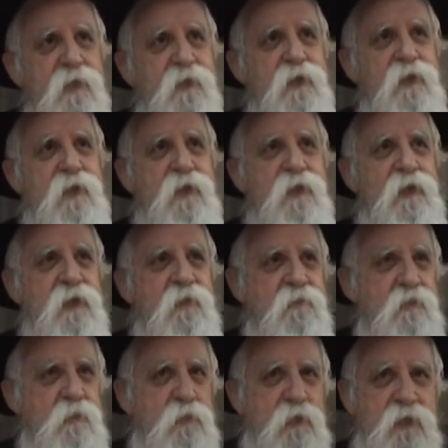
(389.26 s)
and
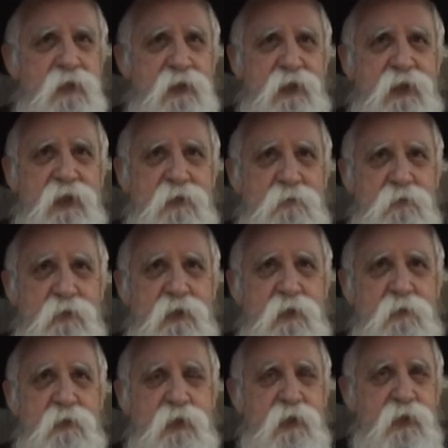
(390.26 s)
everybody that he had with
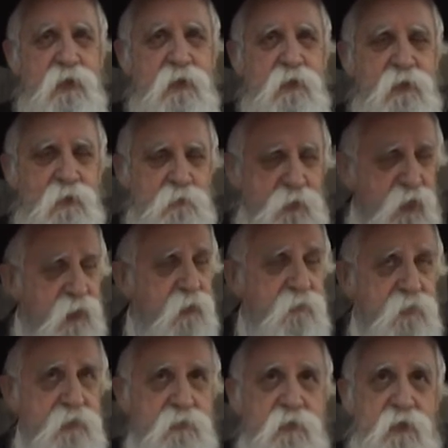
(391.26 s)
him. He had part of
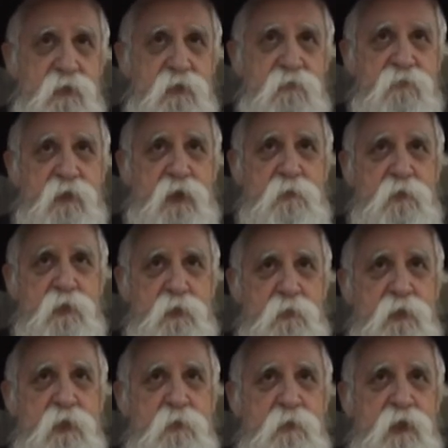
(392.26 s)
his family
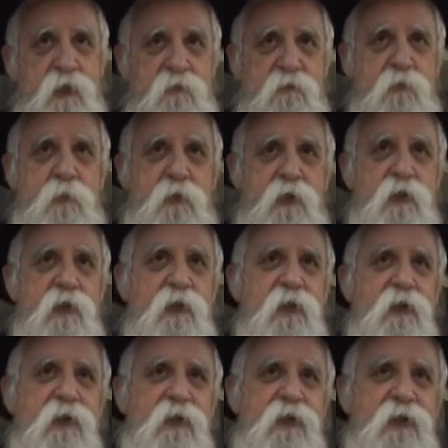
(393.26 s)
with him and everybody,
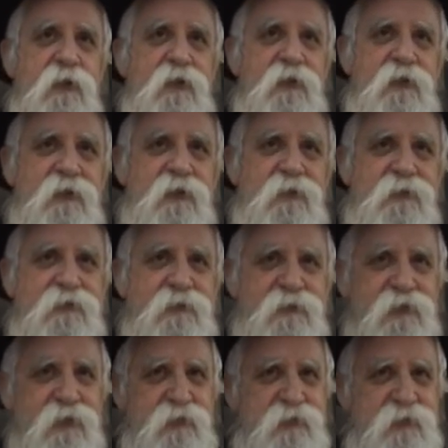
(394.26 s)
and
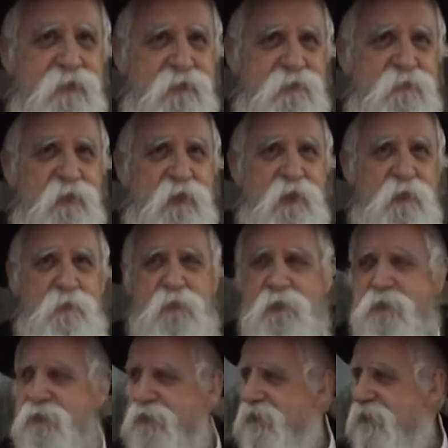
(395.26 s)
just like the Sephardi
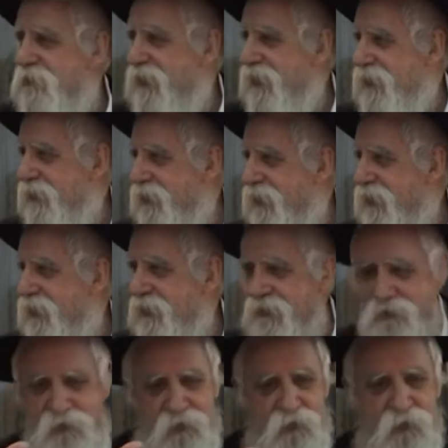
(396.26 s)
people do now,
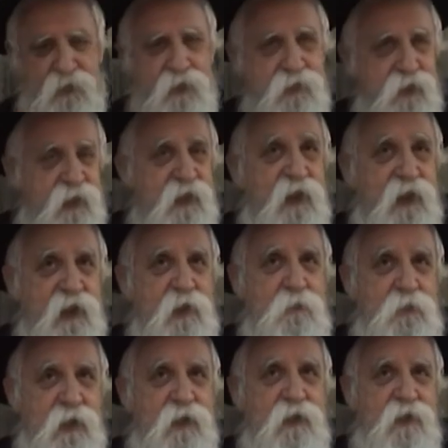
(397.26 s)
they
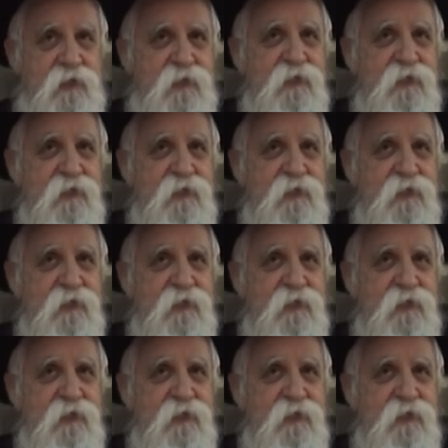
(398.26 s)
camp out.